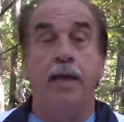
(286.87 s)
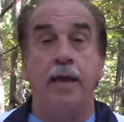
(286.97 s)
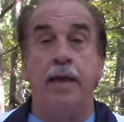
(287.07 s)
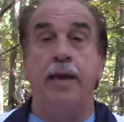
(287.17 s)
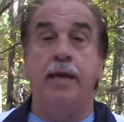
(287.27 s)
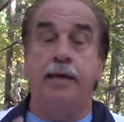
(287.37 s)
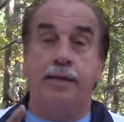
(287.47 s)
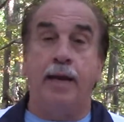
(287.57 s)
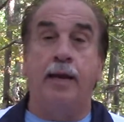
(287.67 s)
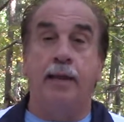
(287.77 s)
any
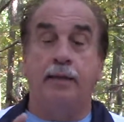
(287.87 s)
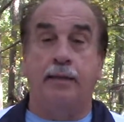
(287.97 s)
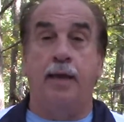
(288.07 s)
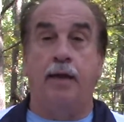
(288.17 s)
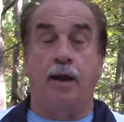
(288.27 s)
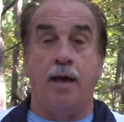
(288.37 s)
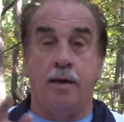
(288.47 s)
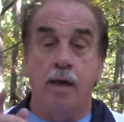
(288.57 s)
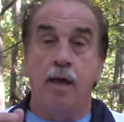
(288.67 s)
deadly thing like